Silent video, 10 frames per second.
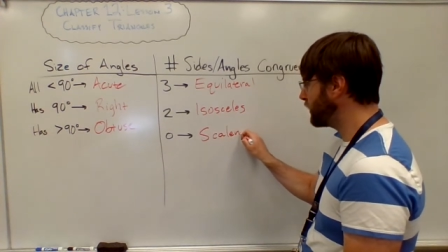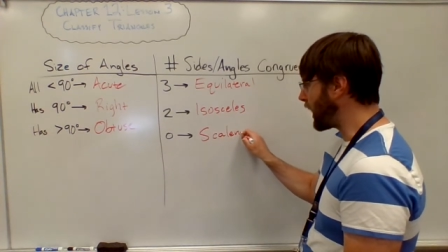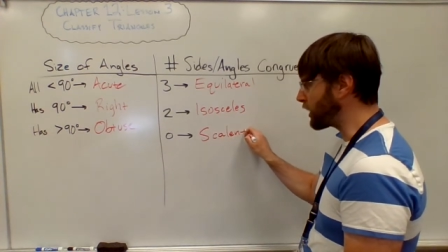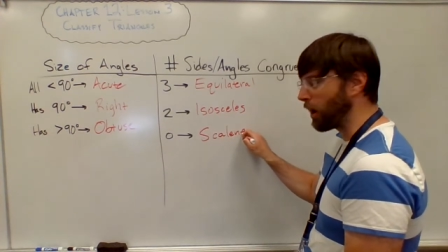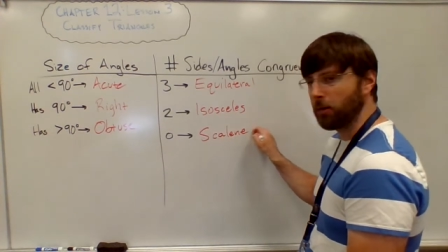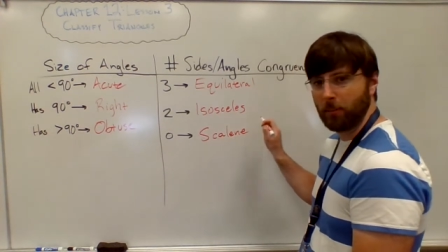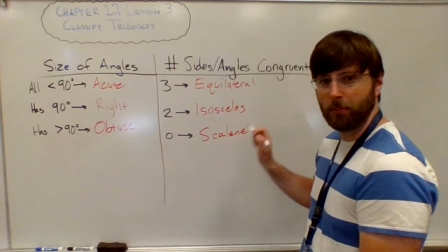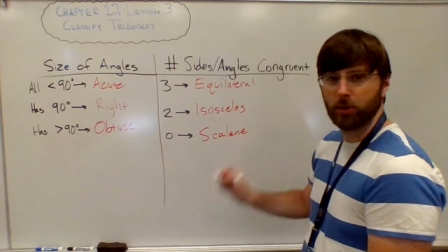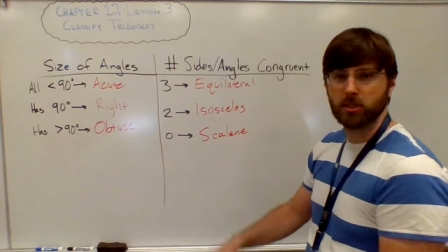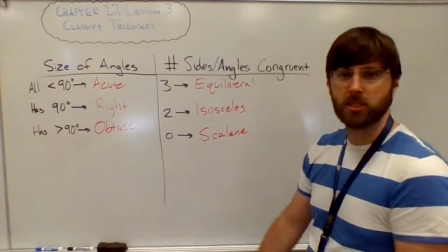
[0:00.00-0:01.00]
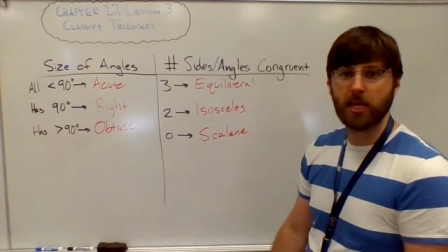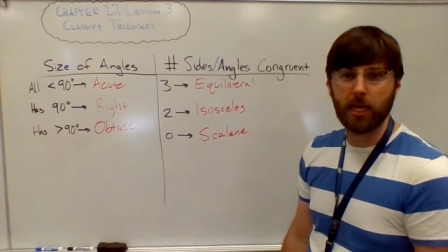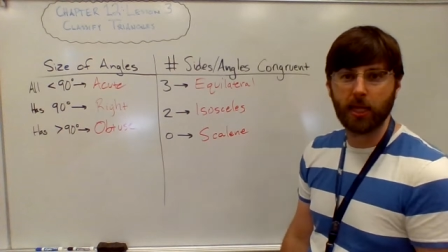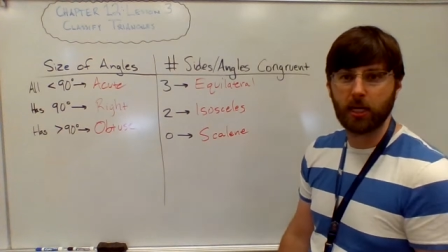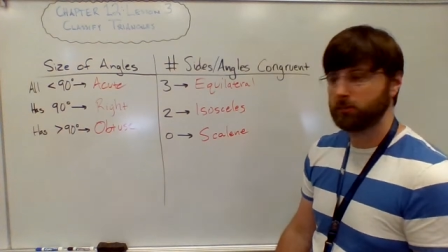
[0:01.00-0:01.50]
How do I remember it's
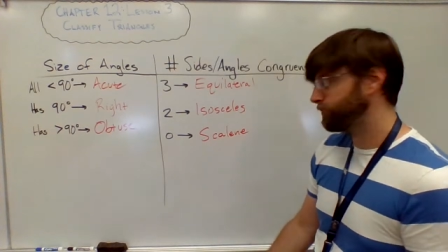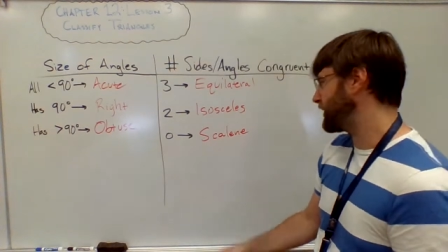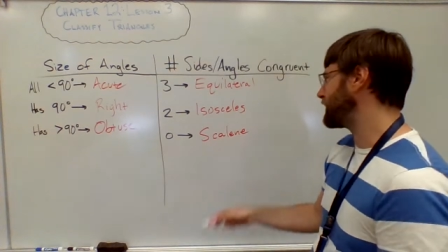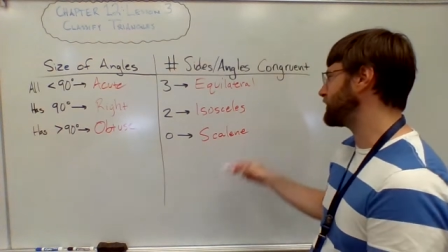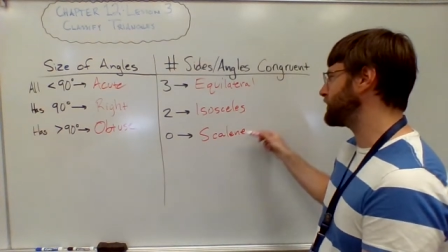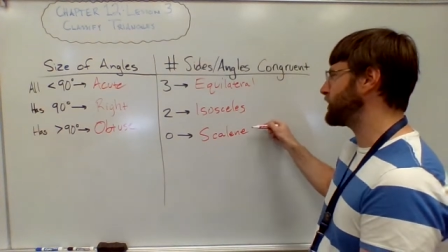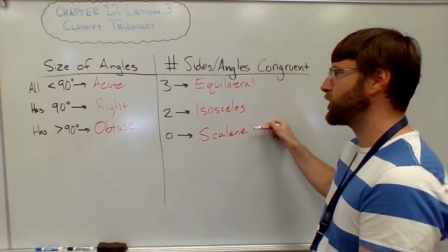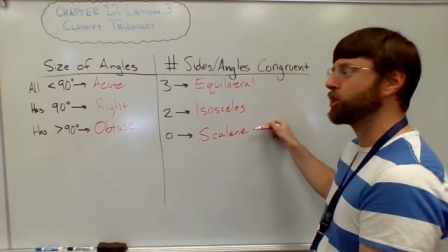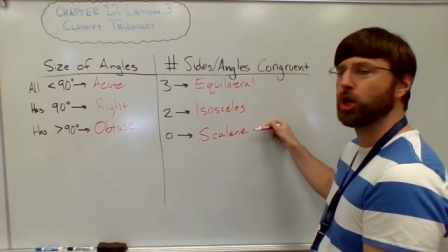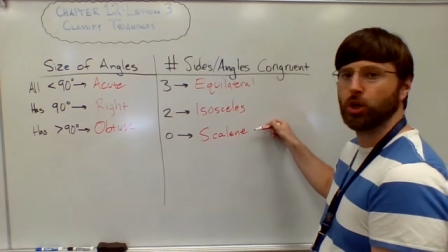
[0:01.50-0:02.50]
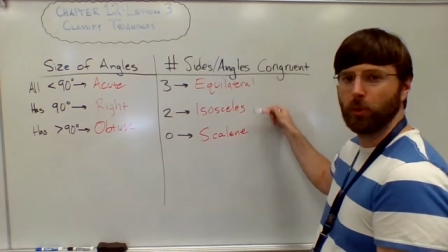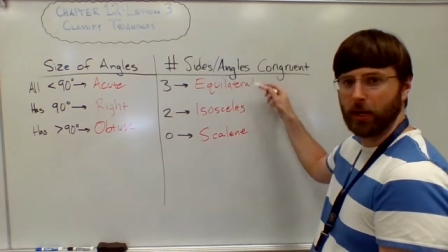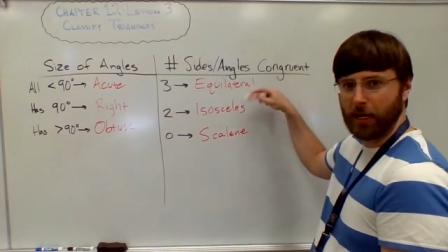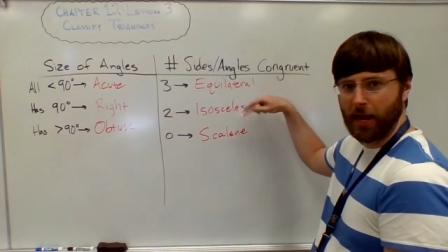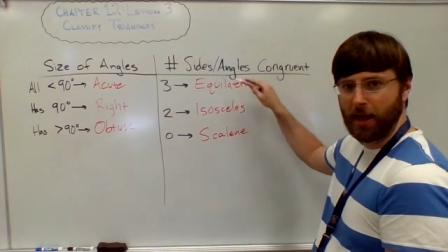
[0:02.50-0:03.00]
scaling? Because it's the 3rd
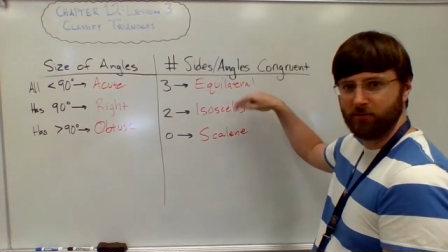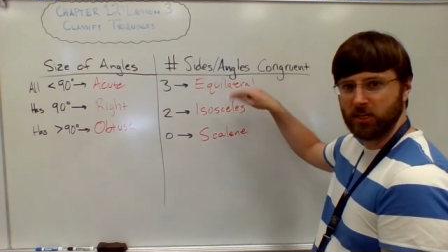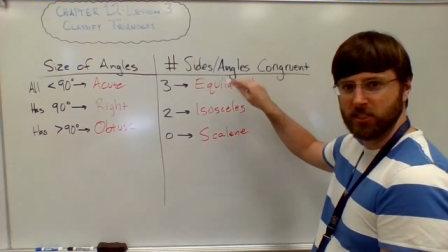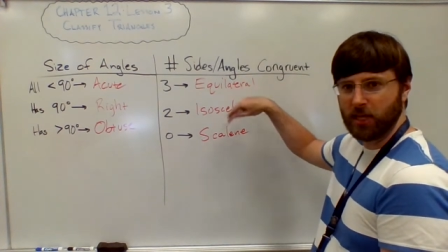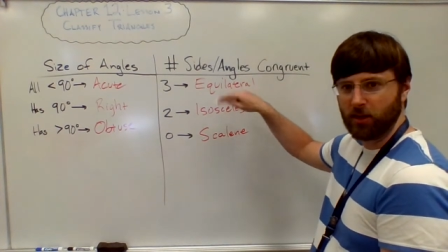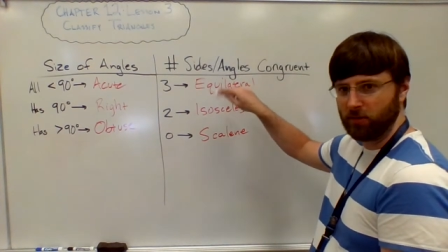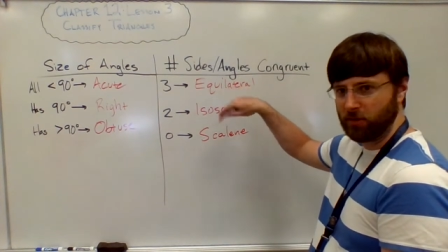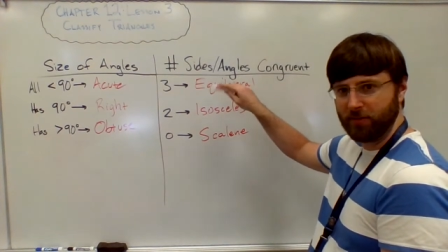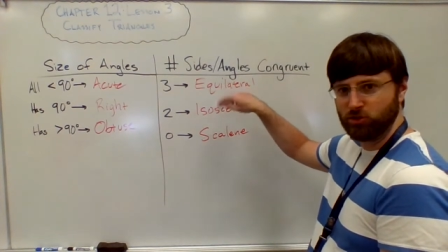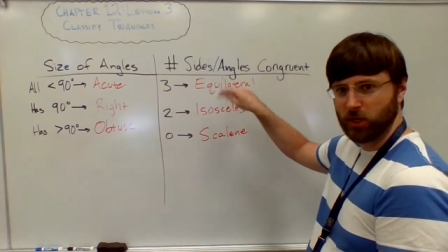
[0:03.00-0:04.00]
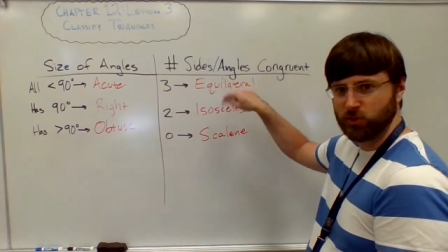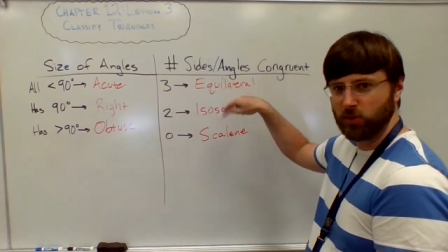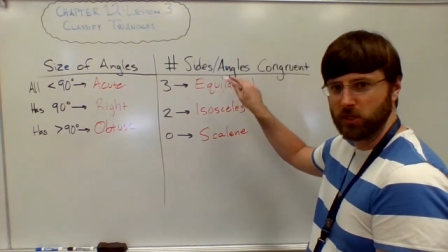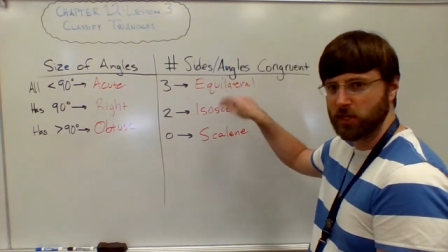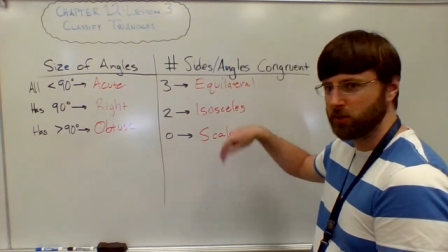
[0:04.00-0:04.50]
one, and I have tricks for
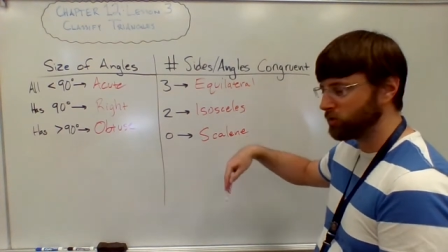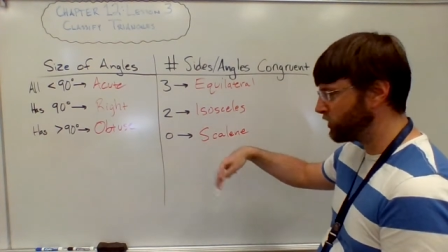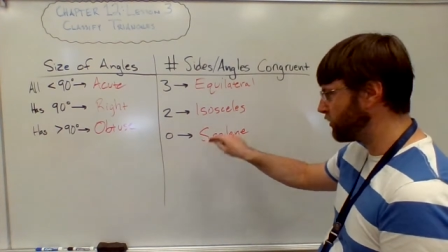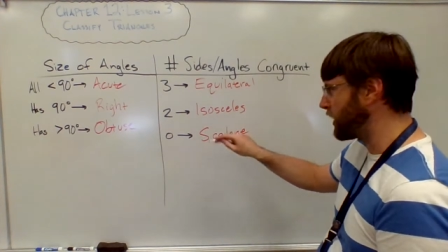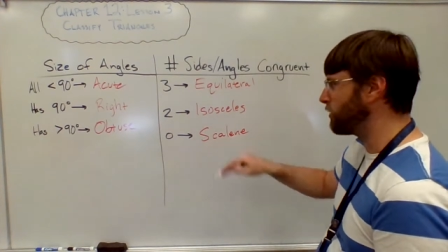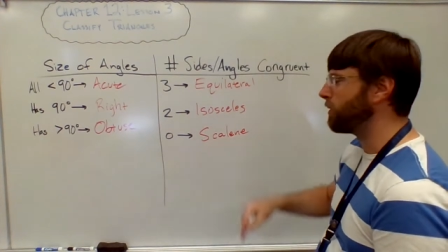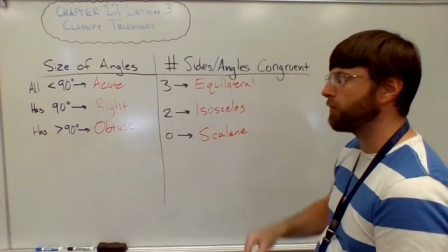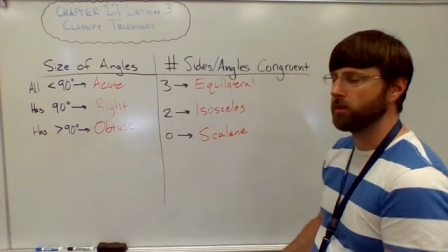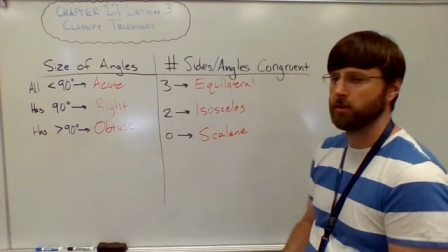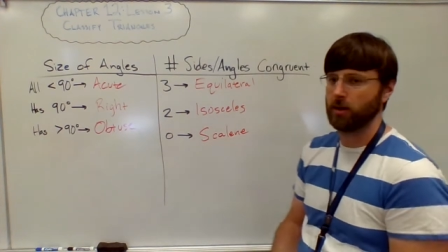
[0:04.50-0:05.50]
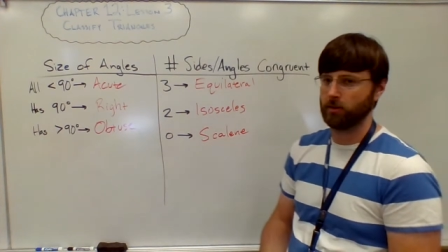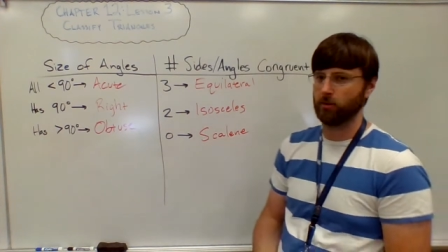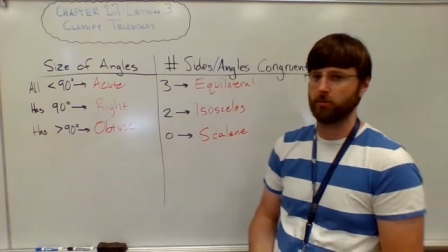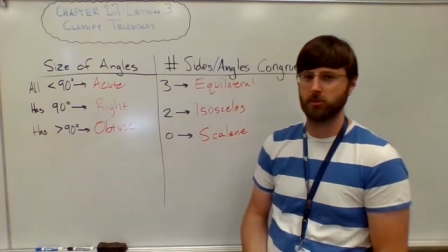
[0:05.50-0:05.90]
these others too, and I remember that the other one